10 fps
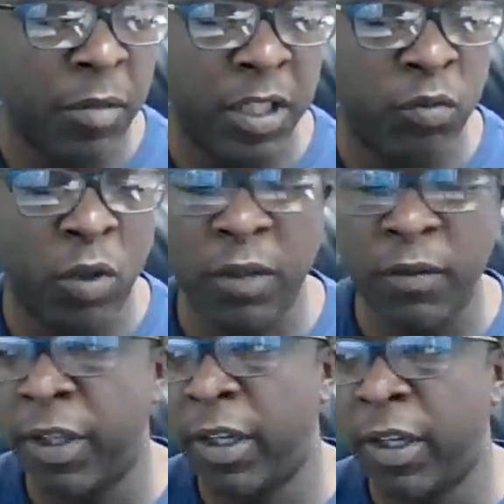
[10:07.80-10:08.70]
one of
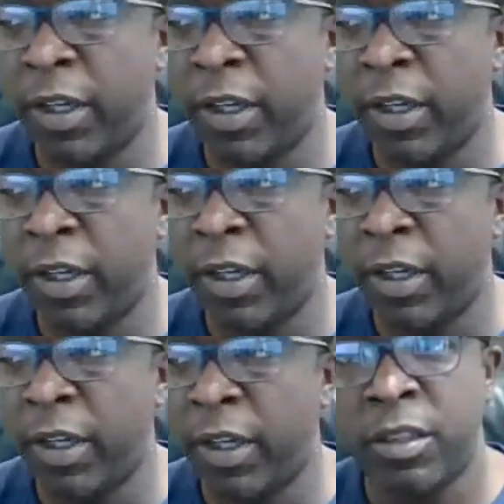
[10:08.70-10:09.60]
their
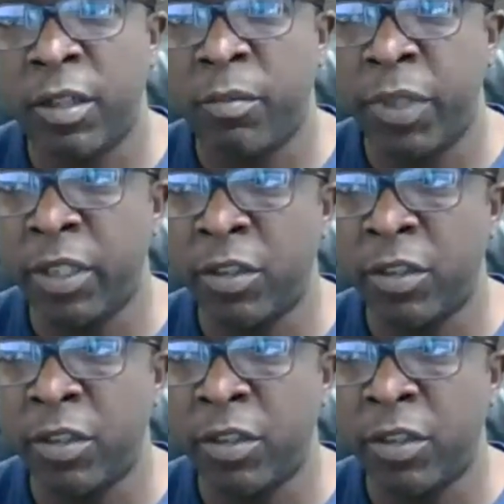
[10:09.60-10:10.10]
bills